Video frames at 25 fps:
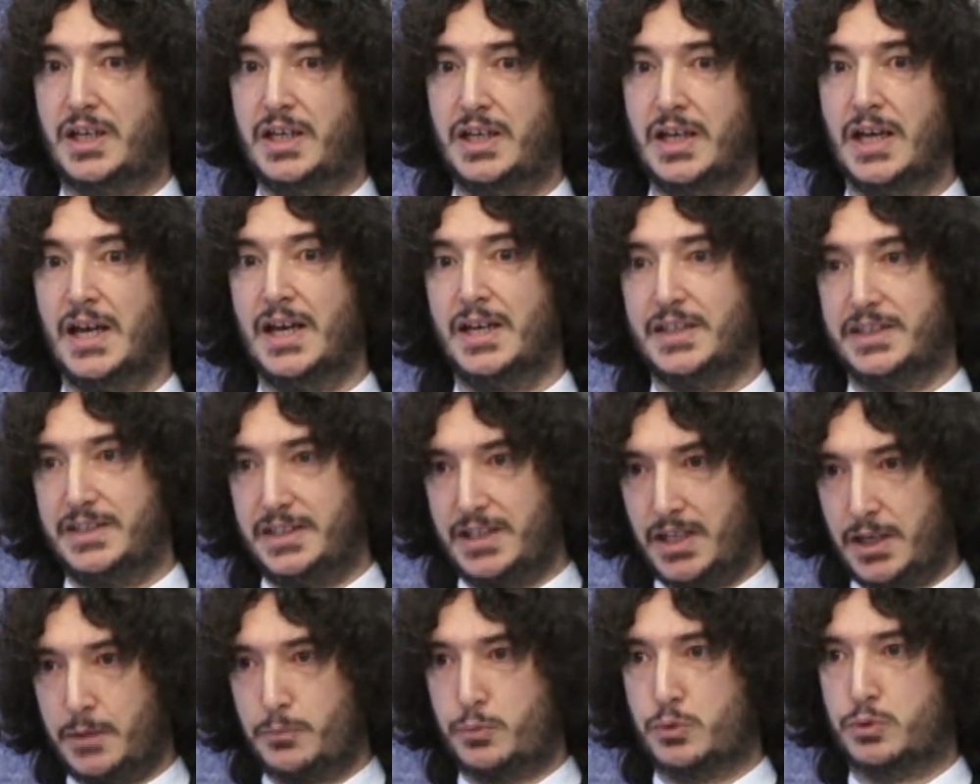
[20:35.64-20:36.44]
Just
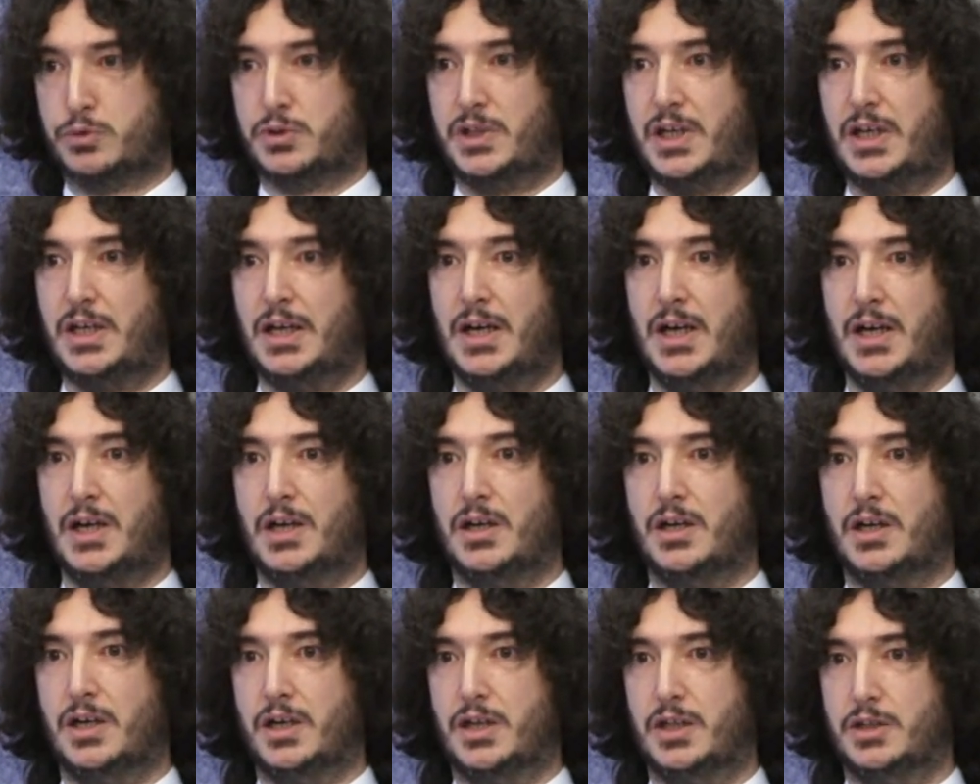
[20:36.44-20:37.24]
this year, a study
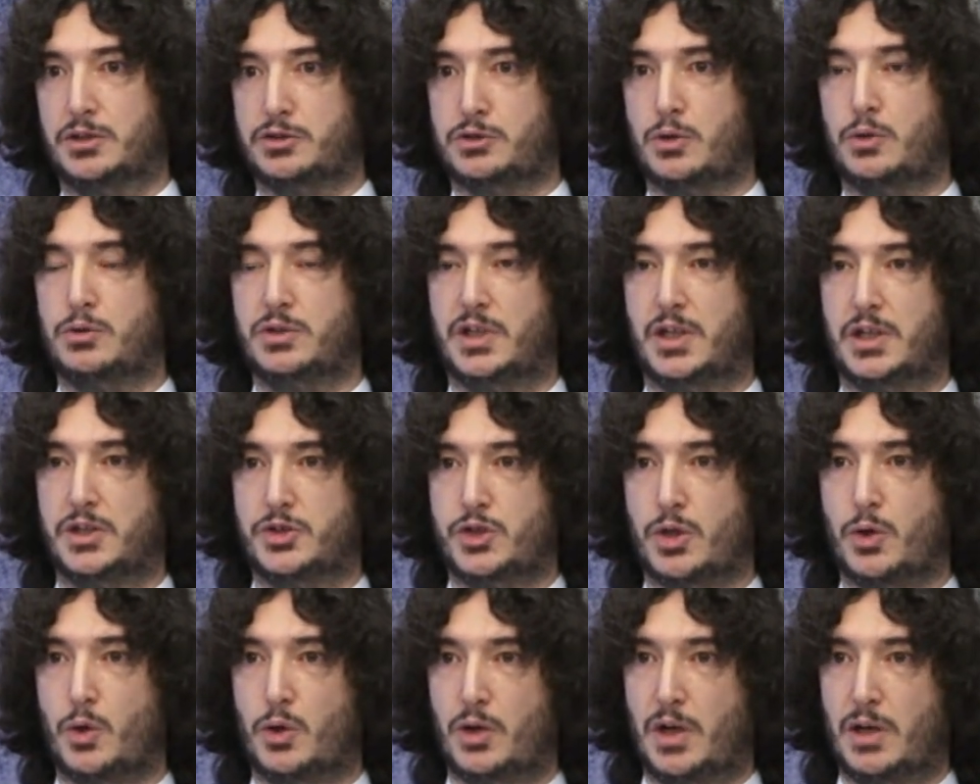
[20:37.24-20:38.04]
on this
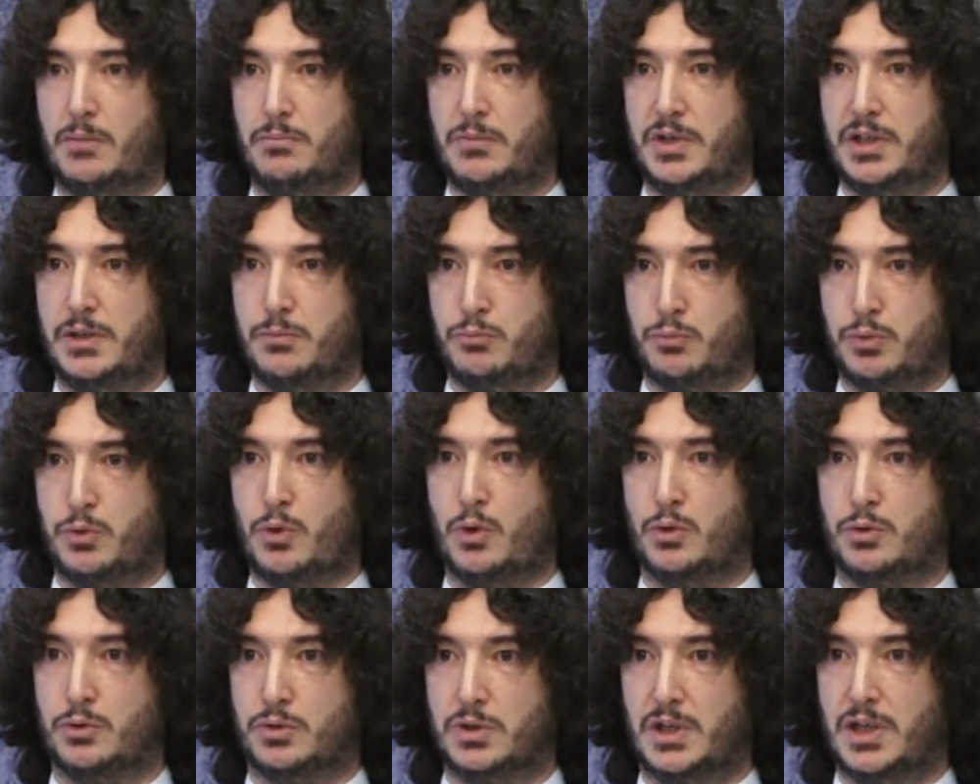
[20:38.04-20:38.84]
important issue was
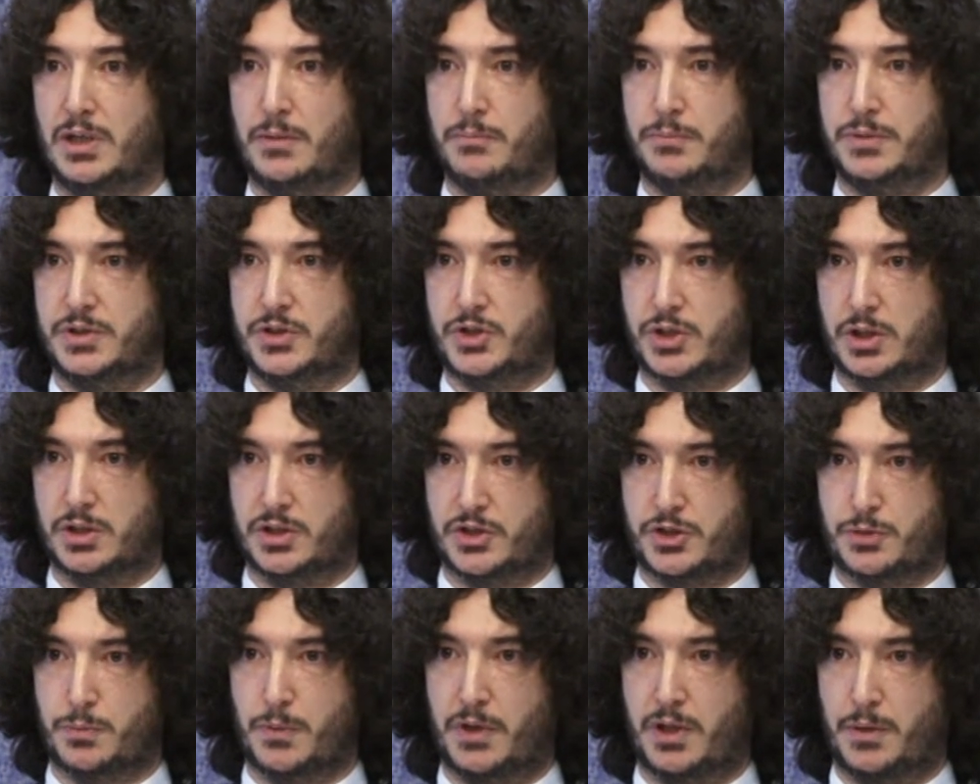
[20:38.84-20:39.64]
conducted here,
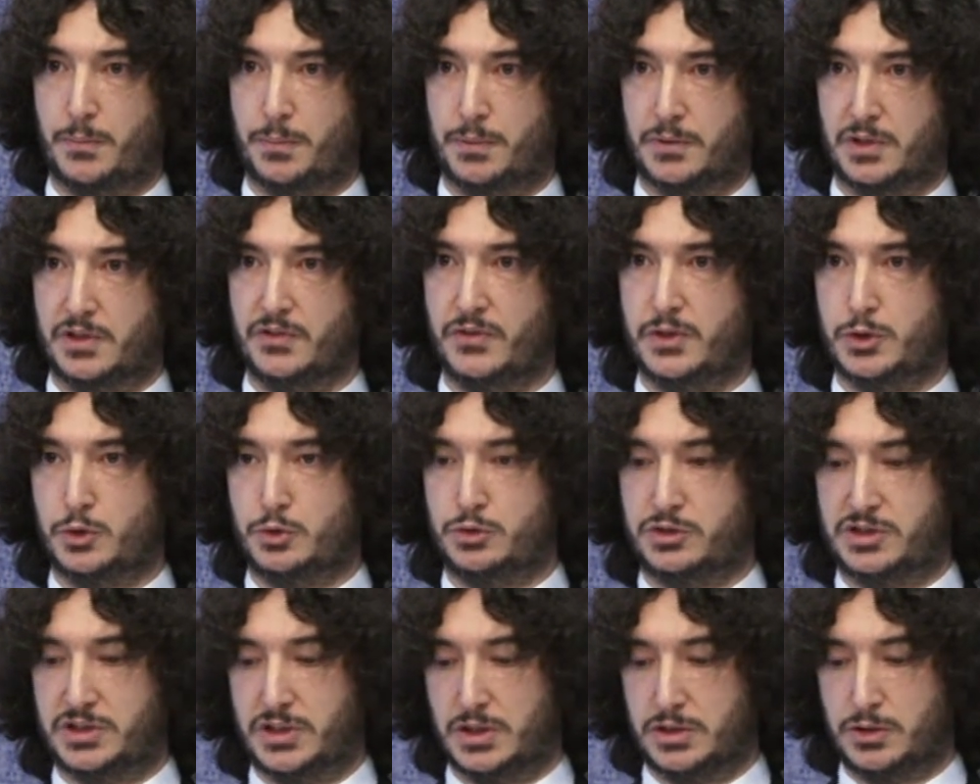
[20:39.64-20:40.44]
and as you
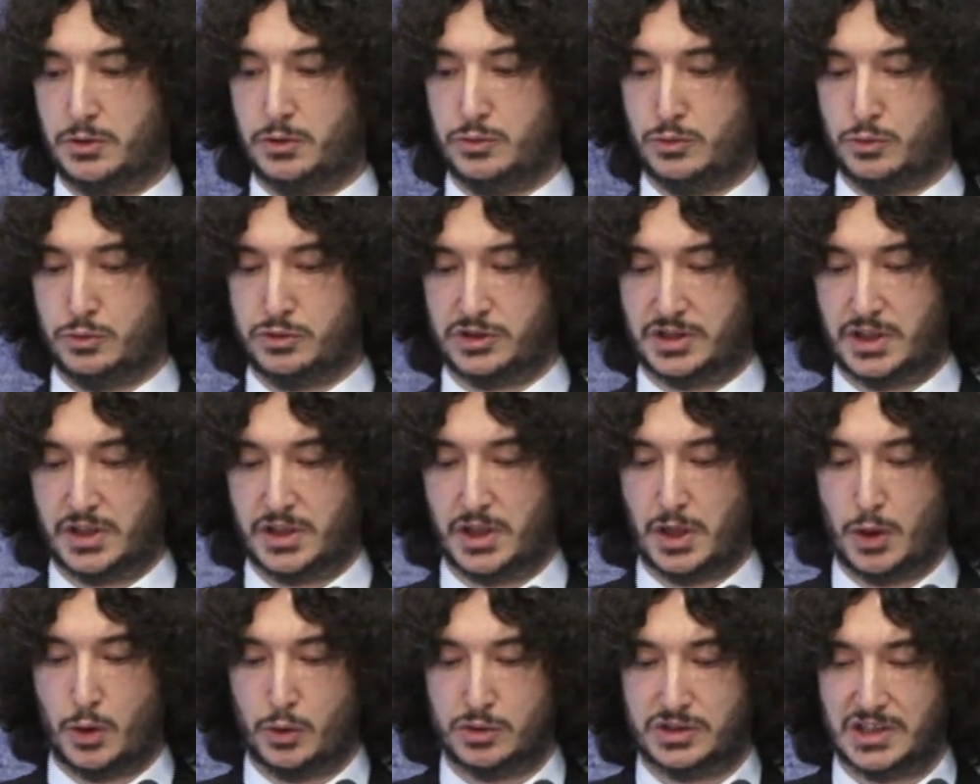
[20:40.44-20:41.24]
know,
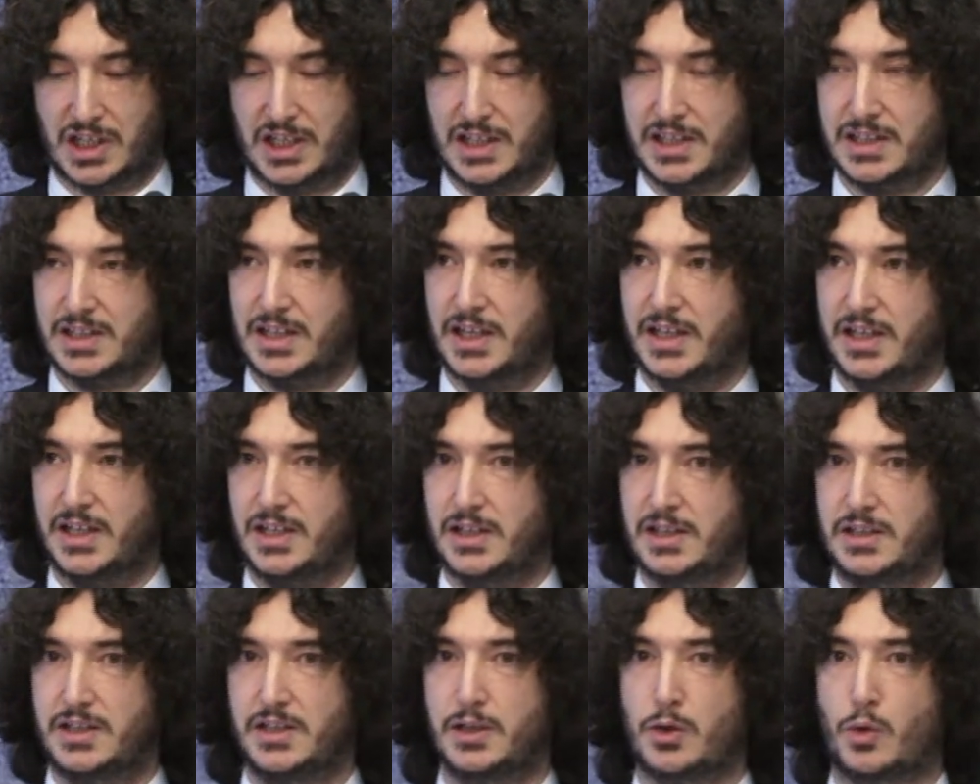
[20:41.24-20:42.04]
inequality in
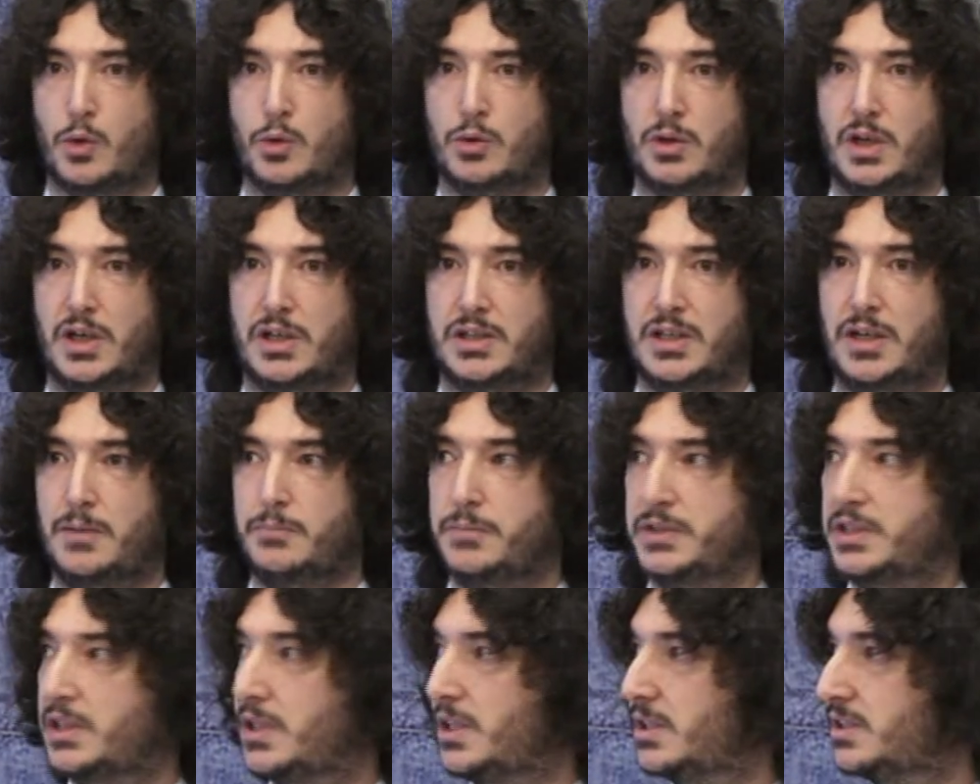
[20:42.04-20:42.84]
income distribution
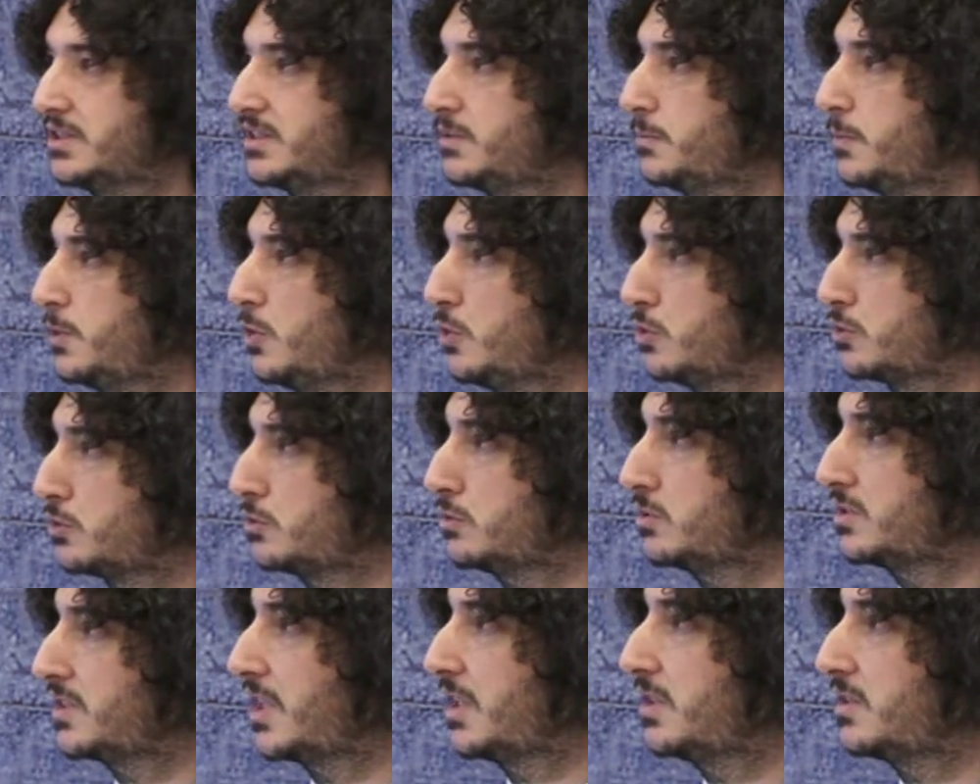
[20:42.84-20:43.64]
is among the
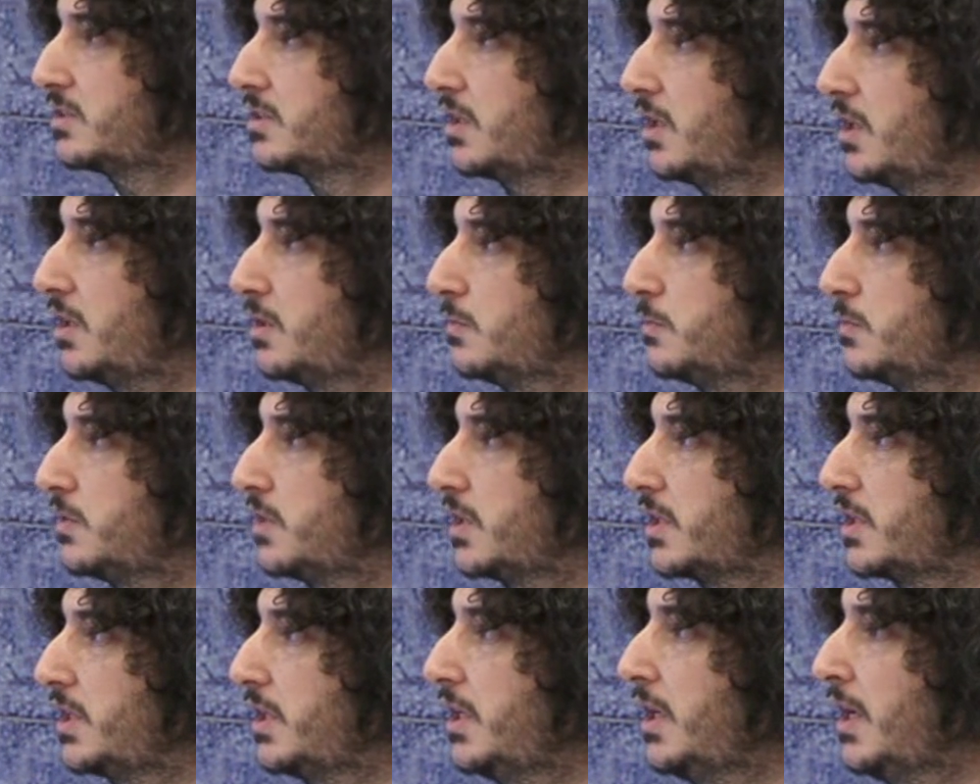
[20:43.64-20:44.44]
issues
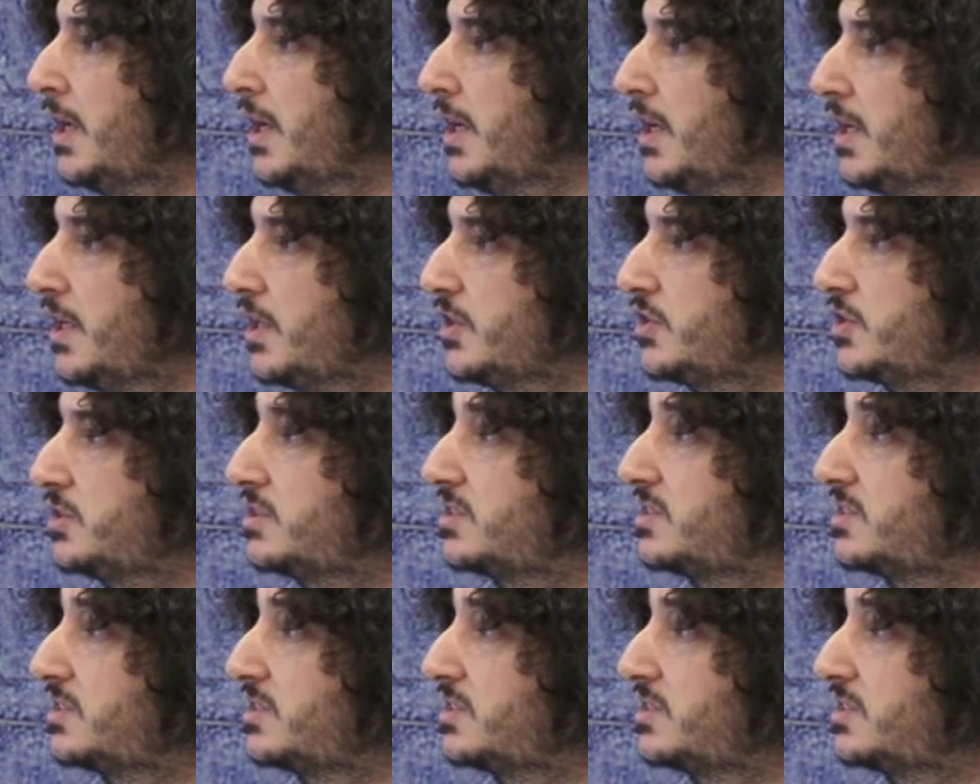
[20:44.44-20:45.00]
TUSIAD especially